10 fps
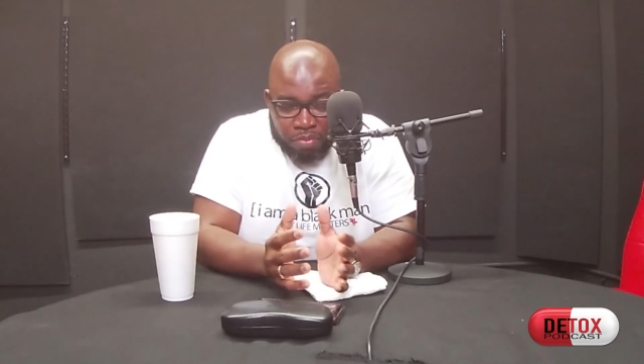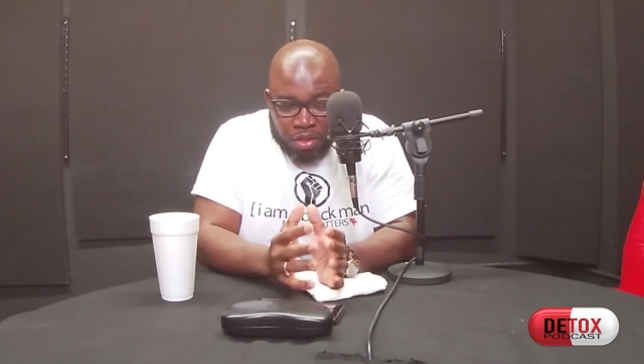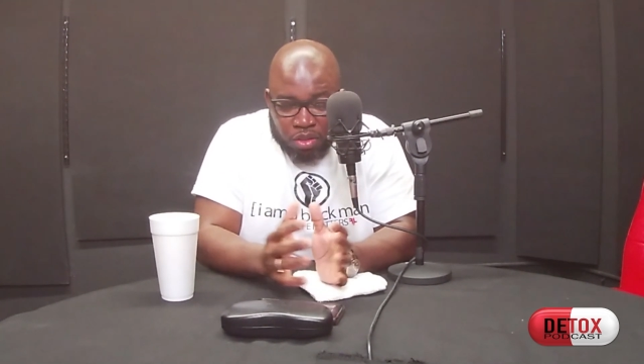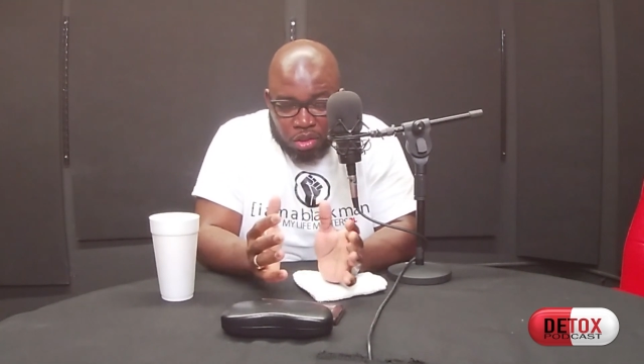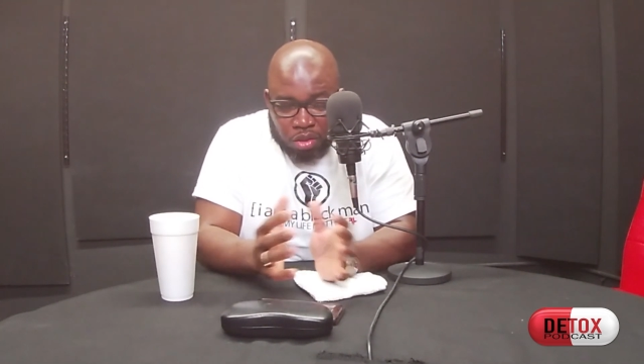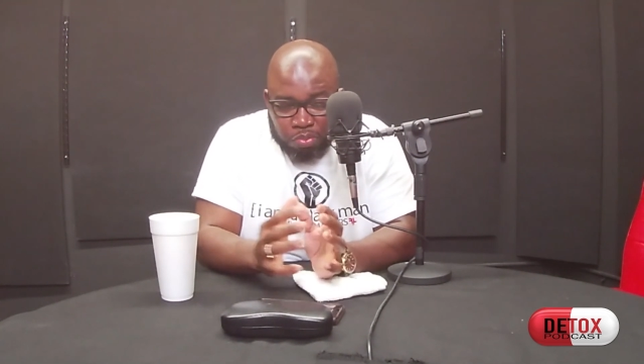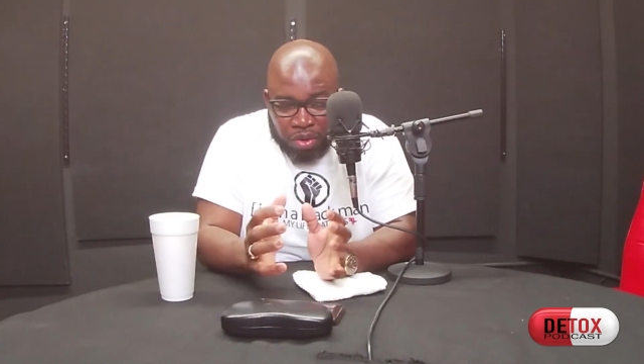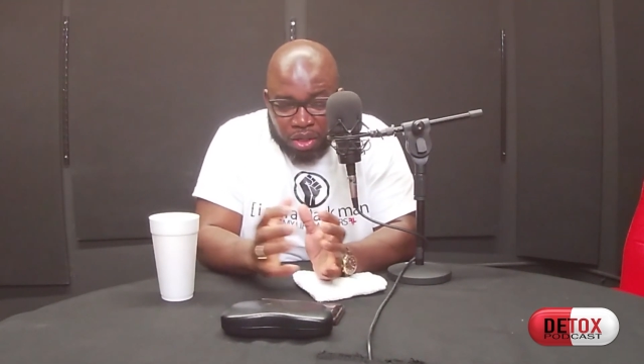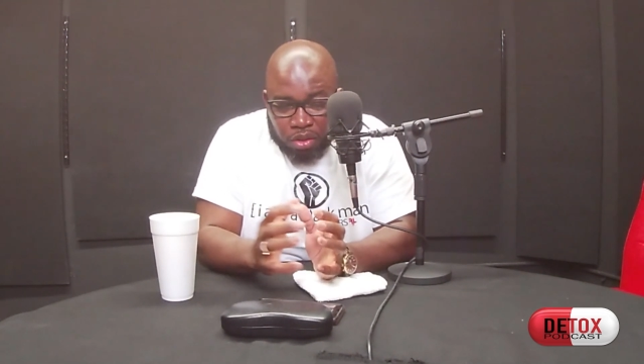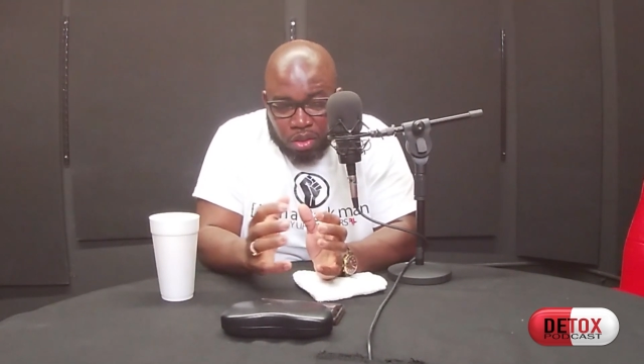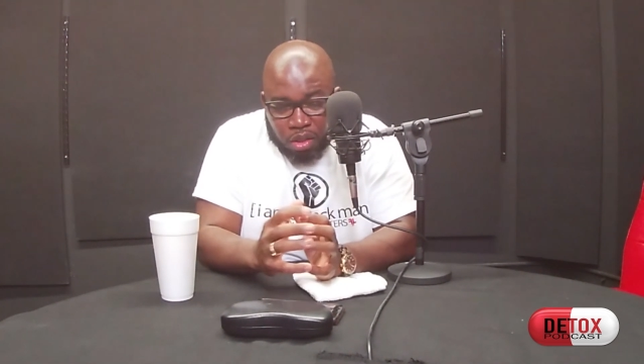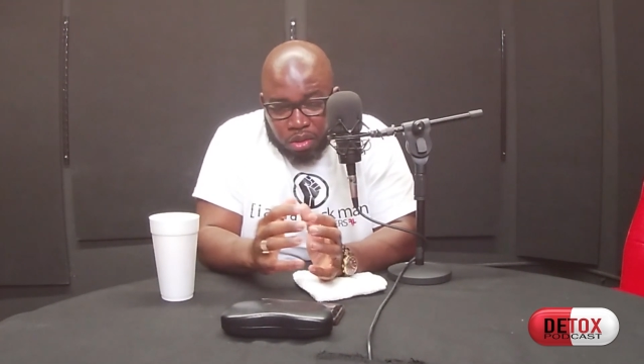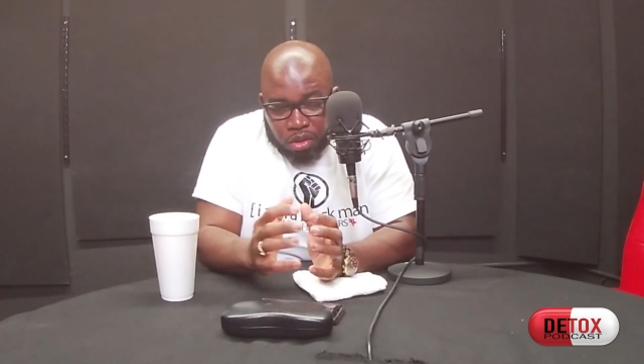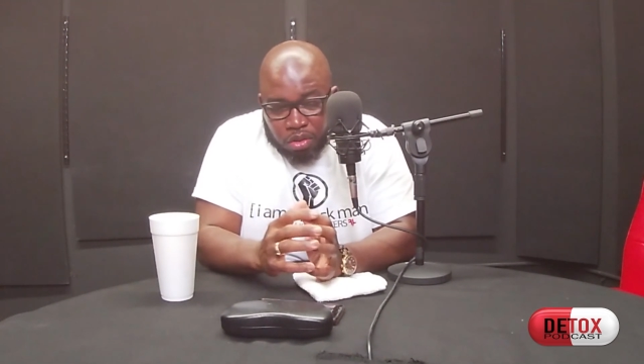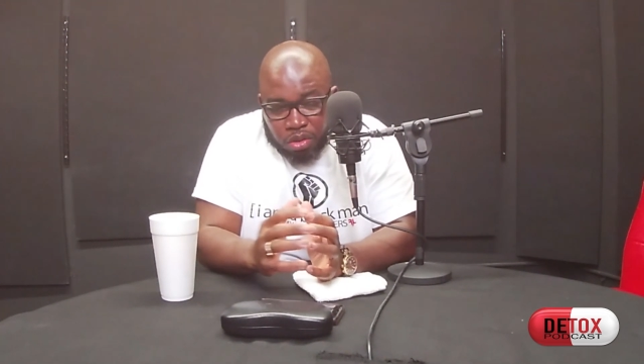Let me just bring
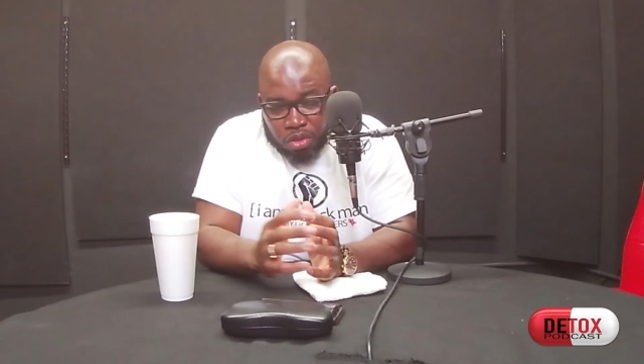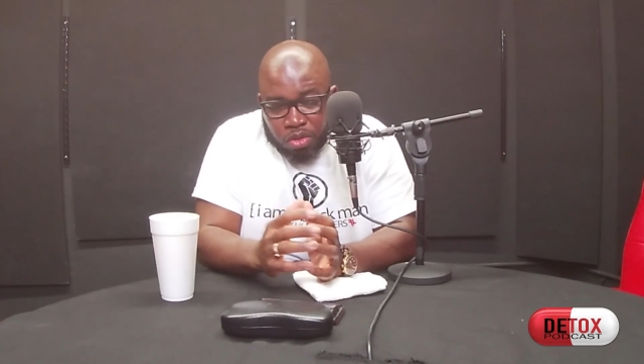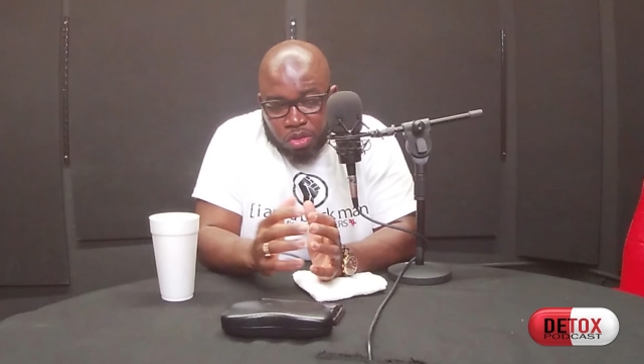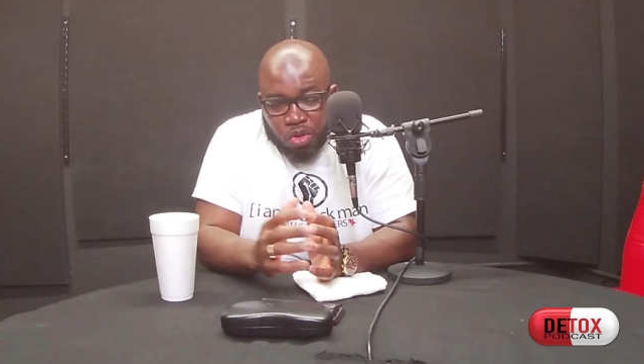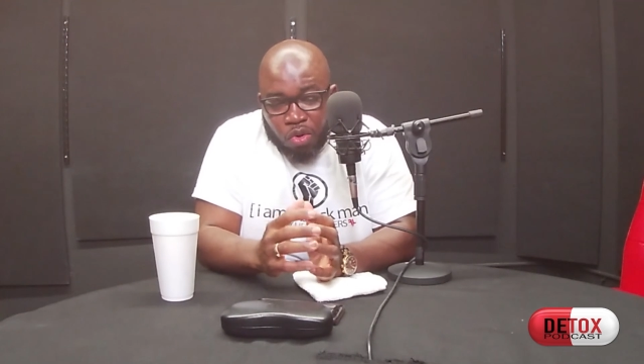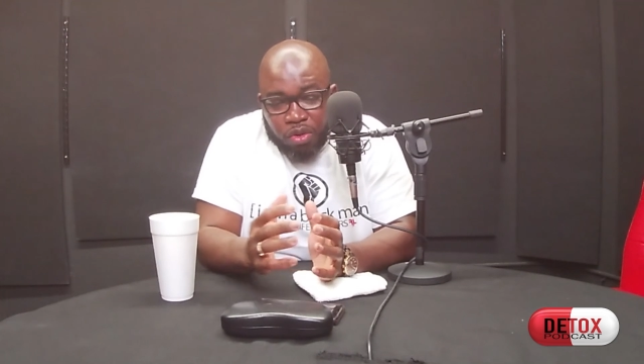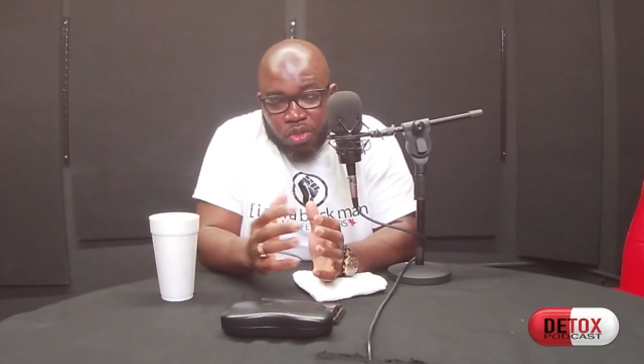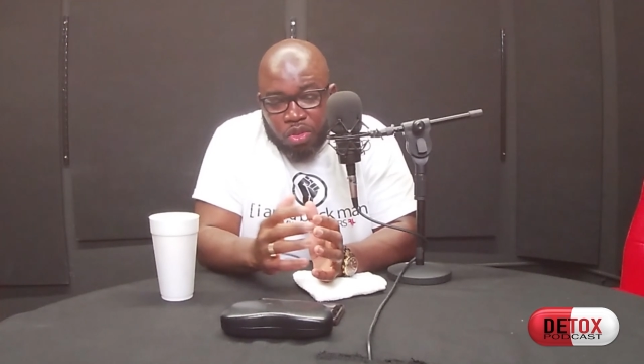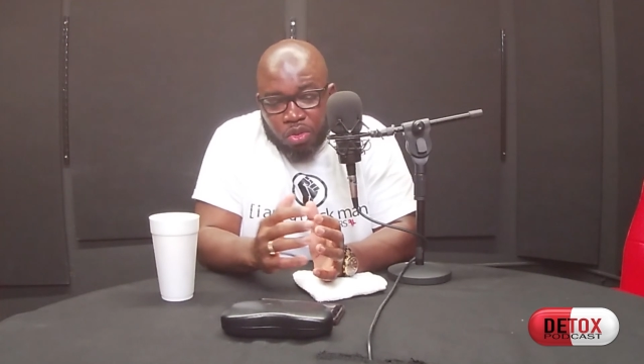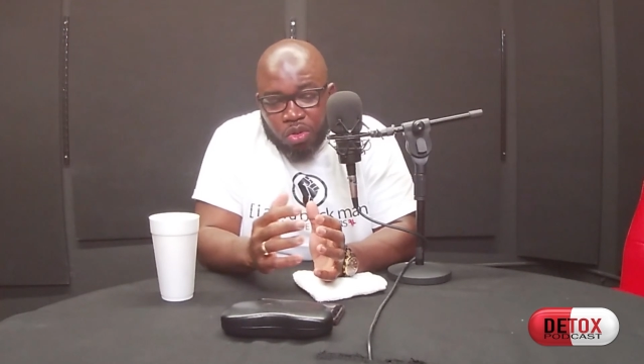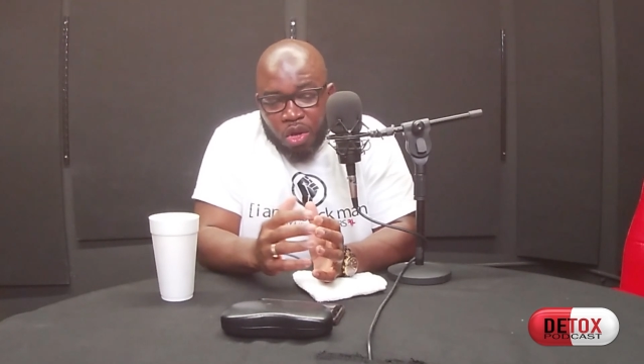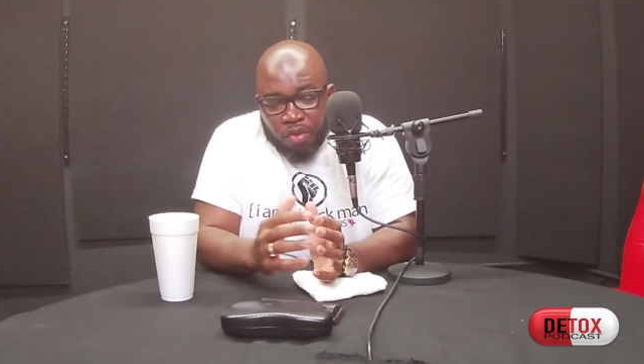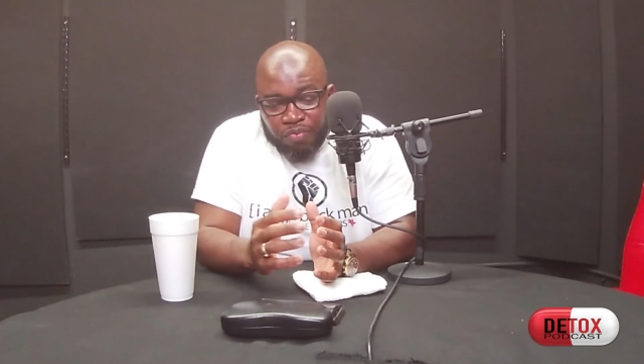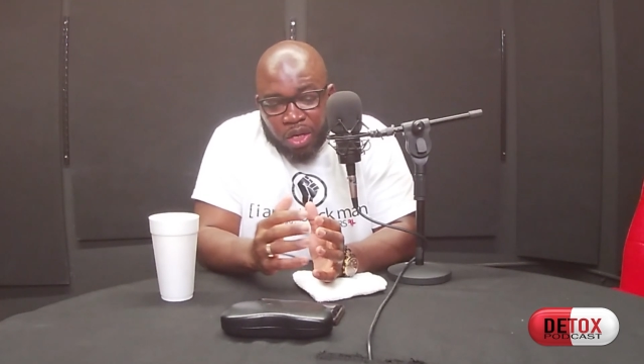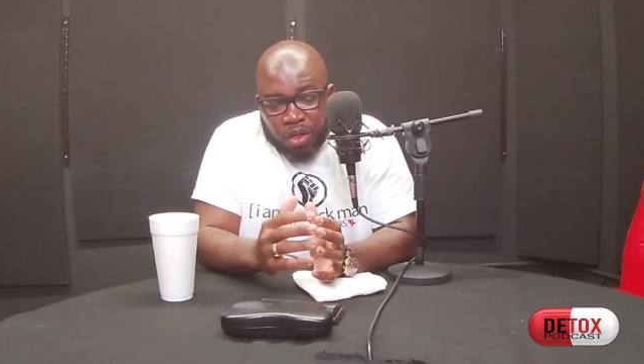the story to
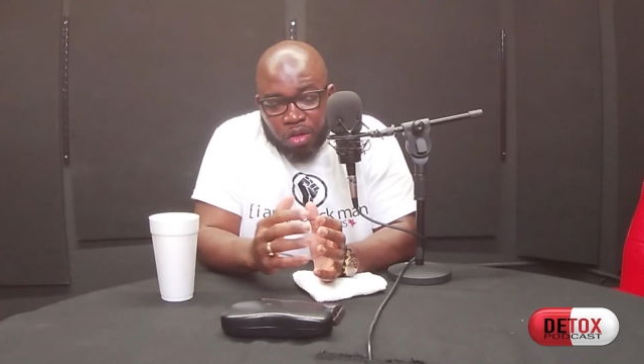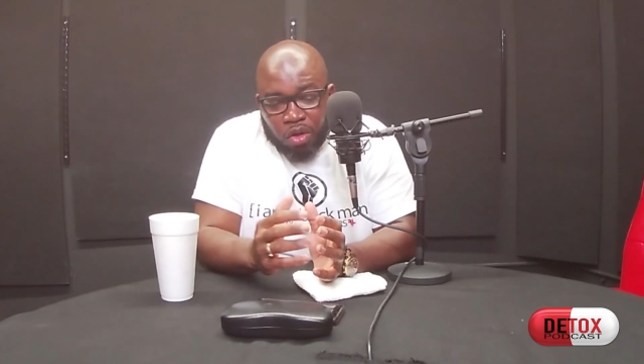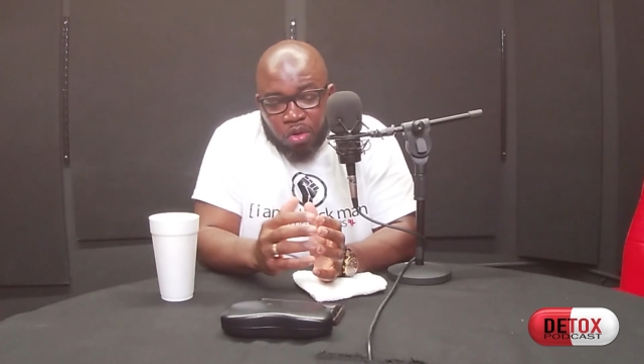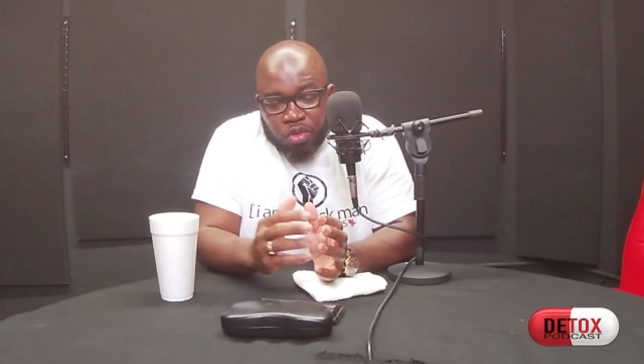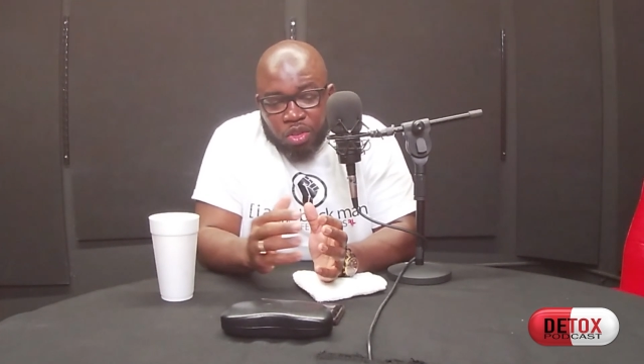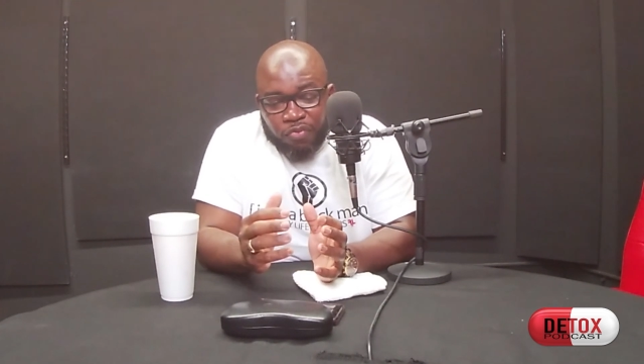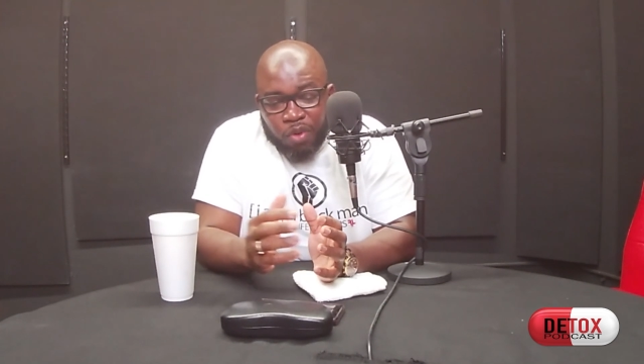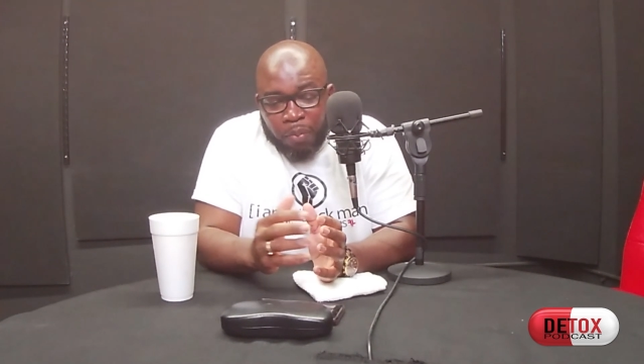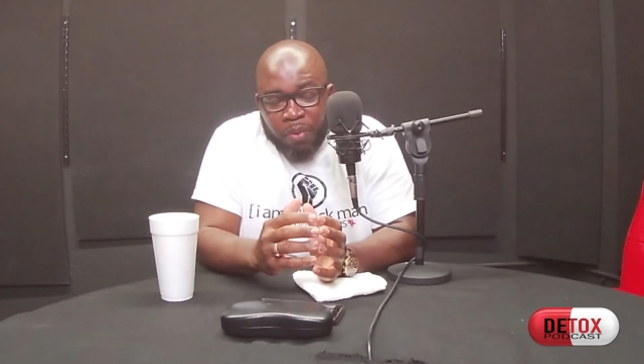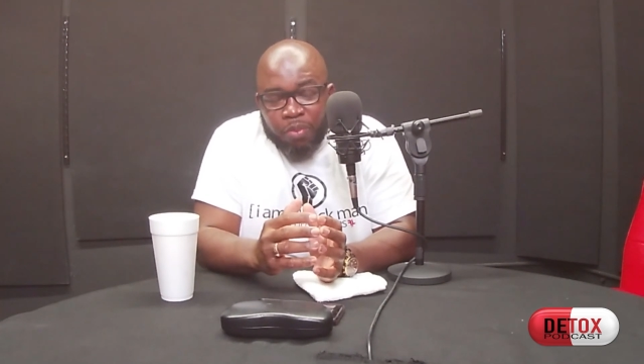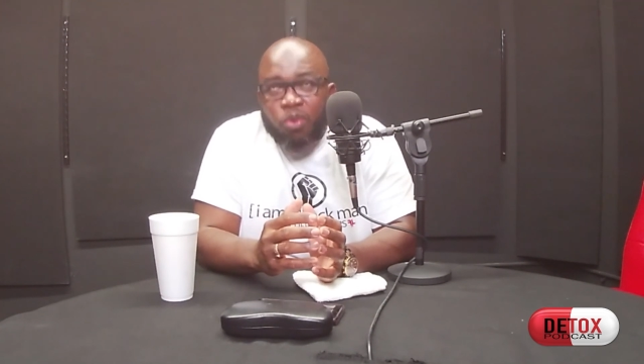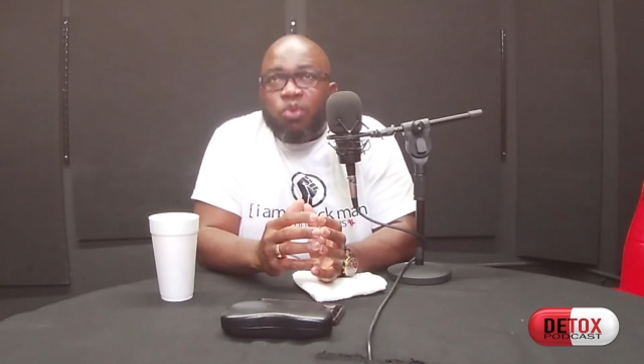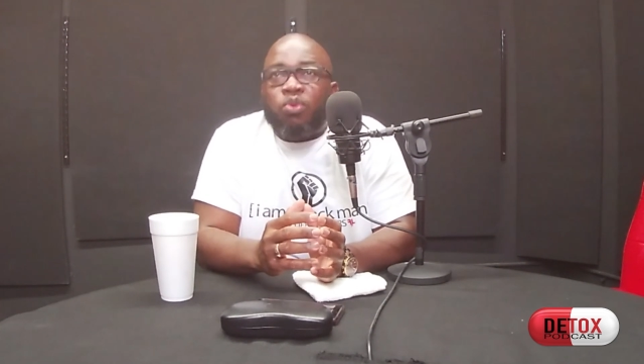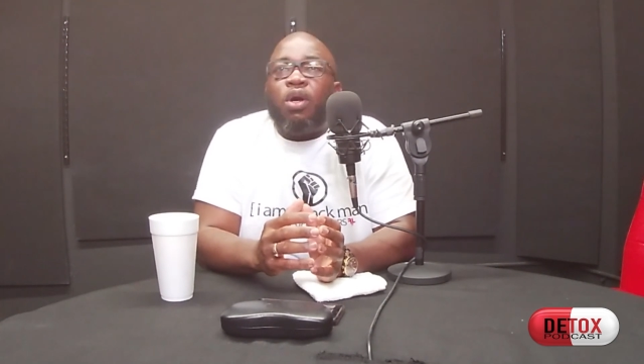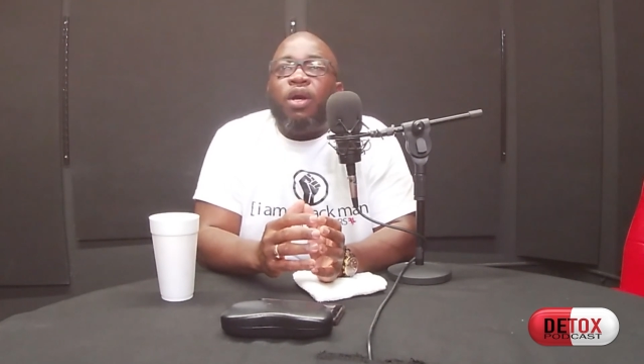a conclusion for the people
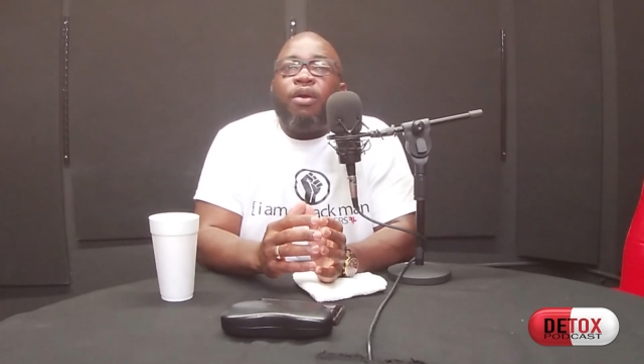who